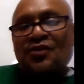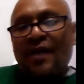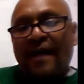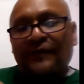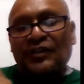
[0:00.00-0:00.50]

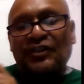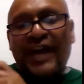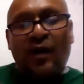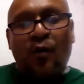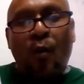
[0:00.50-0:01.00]
have to
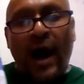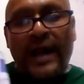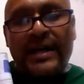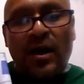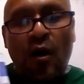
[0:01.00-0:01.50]
check
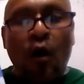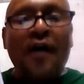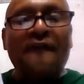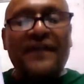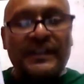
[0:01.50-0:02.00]
one, or
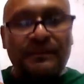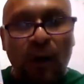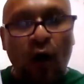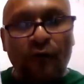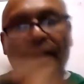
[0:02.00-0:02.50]
if it's
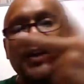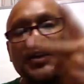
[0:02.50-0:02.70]
both,